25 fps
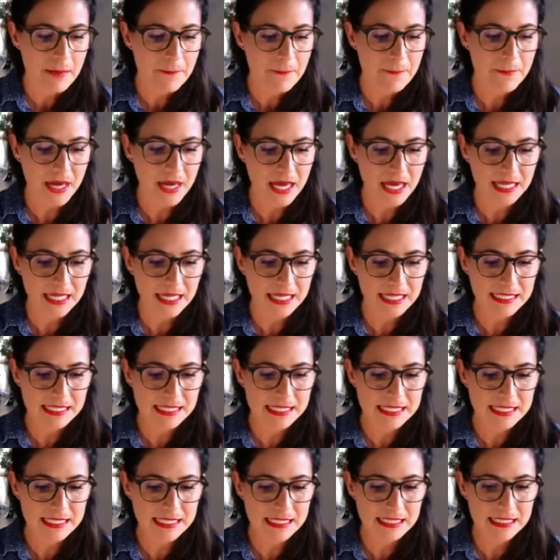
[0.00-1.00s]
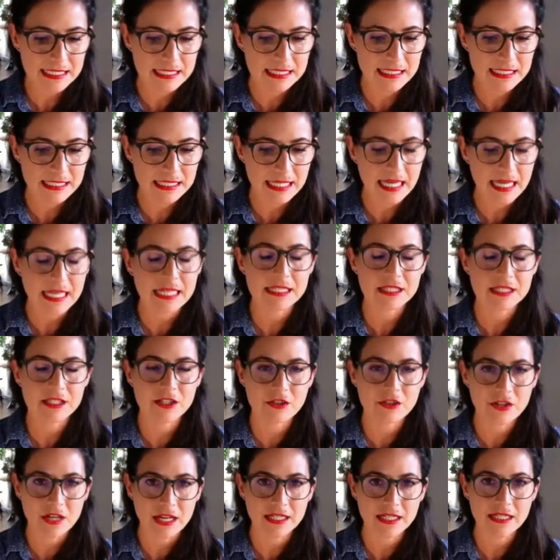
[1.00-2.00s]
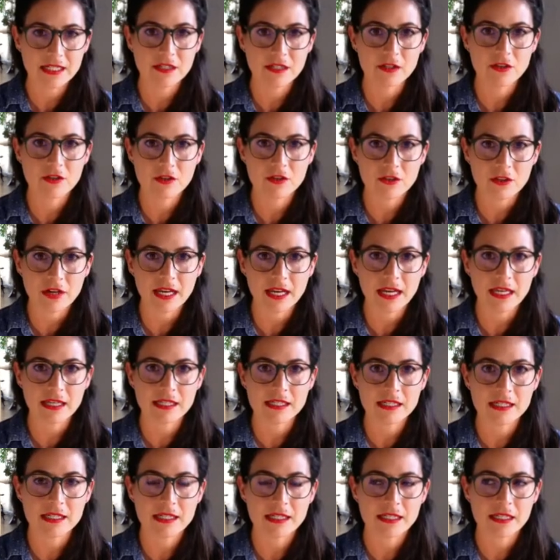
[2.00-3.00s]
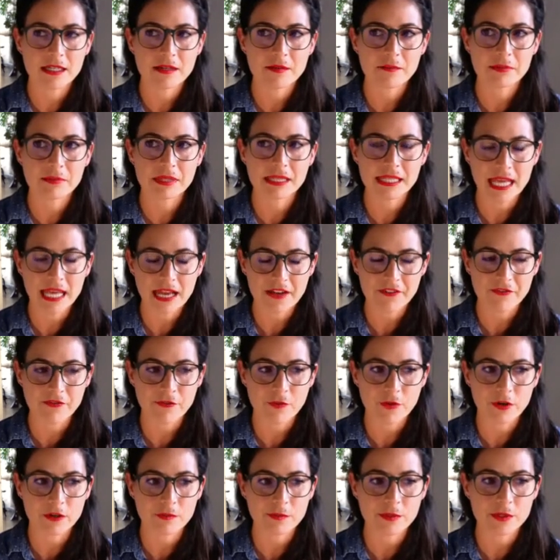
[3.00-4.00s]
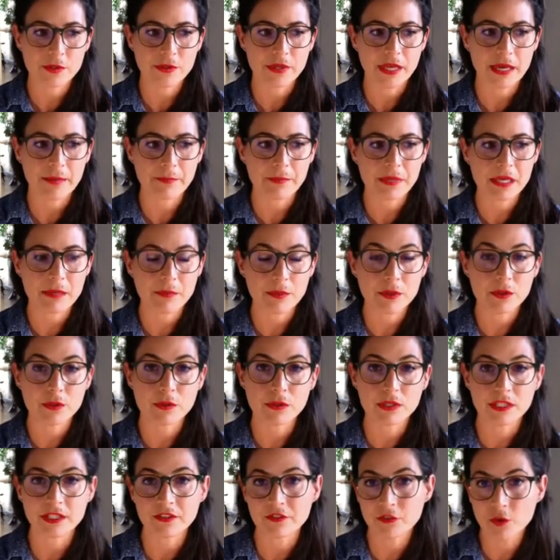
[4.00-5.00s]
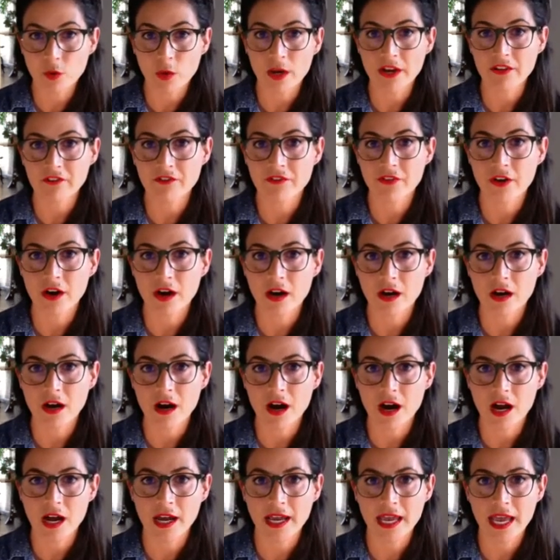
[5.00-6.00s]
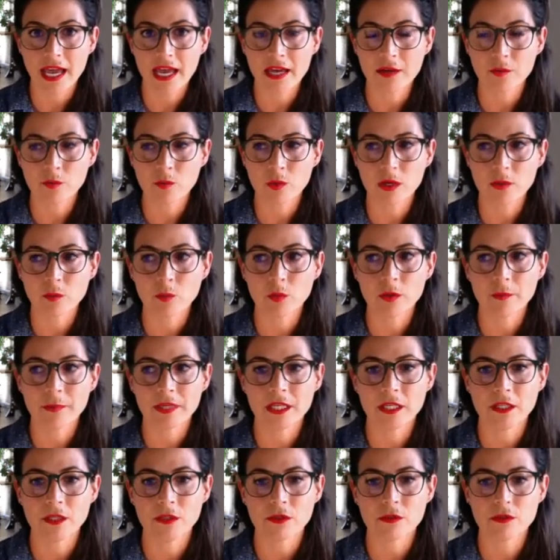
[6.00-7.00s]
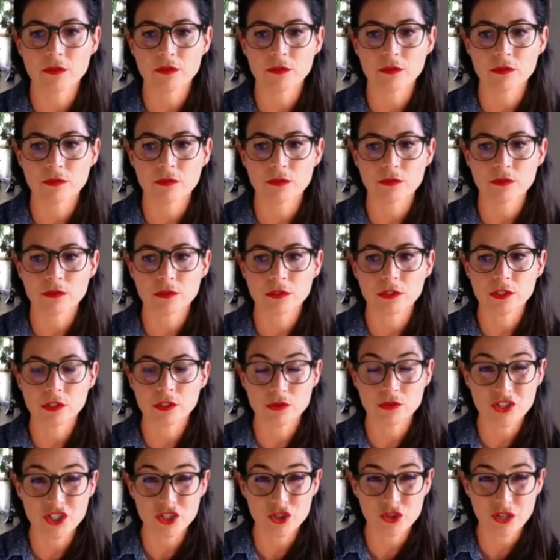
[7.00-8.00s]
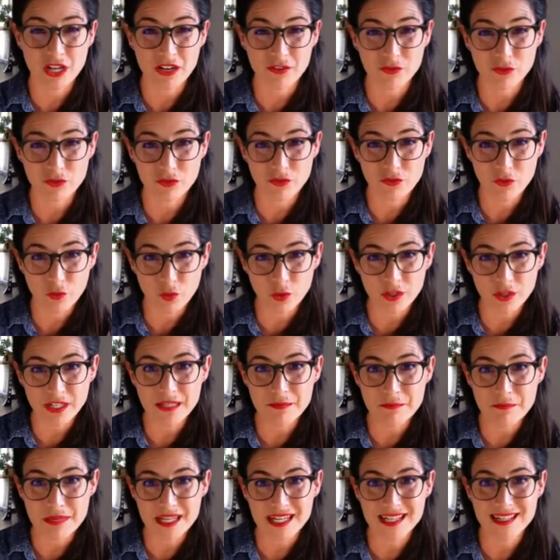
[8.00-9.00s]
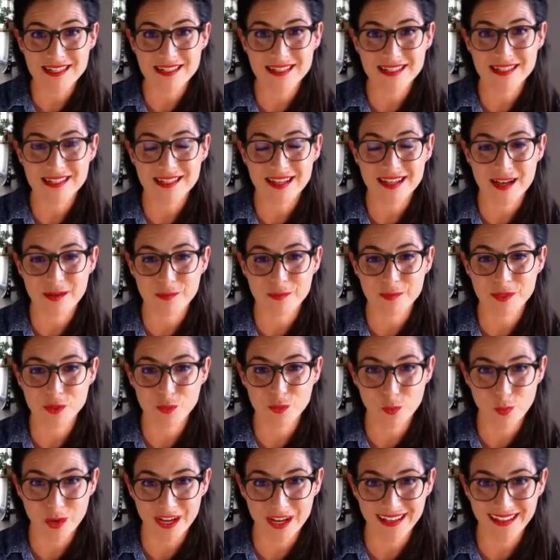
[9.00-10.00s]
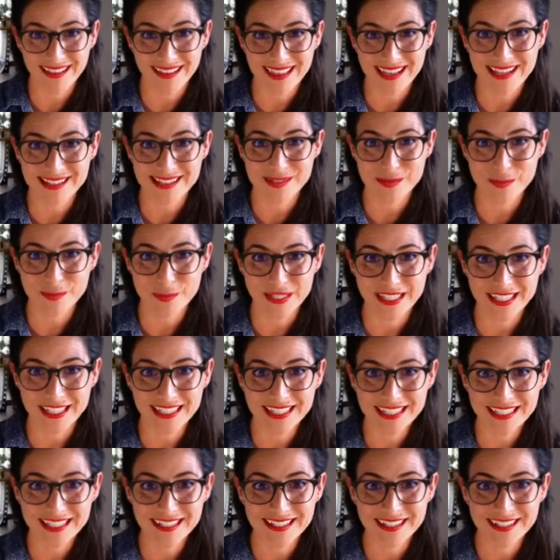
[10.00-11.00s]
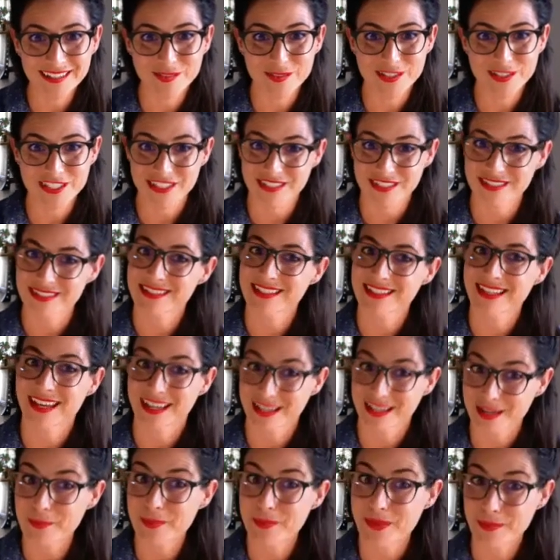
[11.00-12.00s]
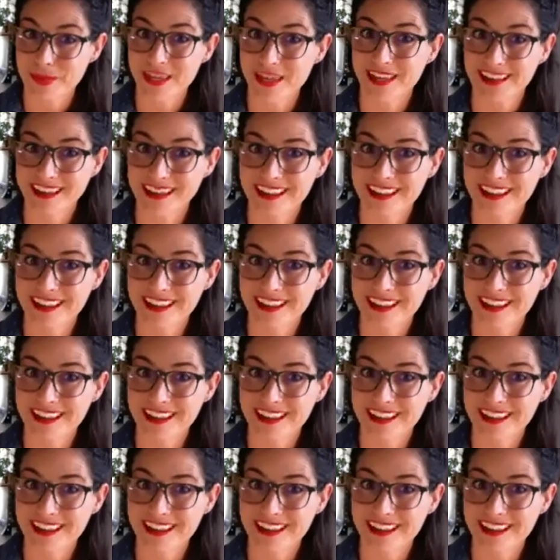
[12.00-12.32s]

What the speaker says: But it's created a great platform so that people who live quite far, I had one woman who used to travel 40 minutes to come to one class a week, which is a commitment.